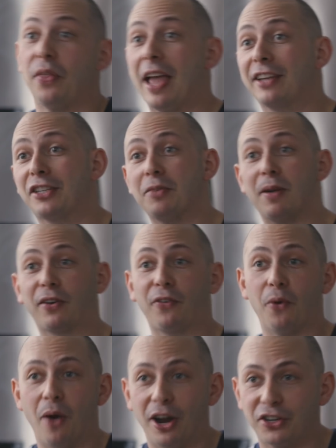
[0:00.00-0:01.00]
Thanks so much
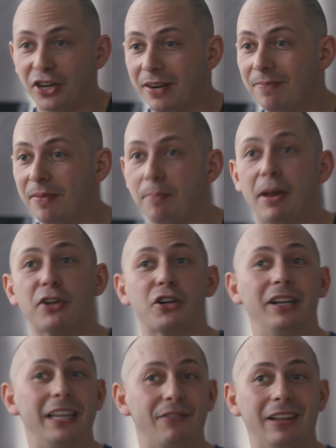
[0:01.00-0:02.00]
for watching. Make
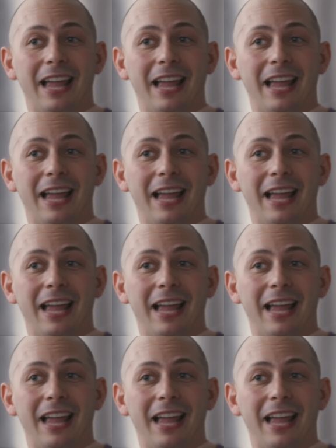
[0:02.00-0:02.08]
sure to leave a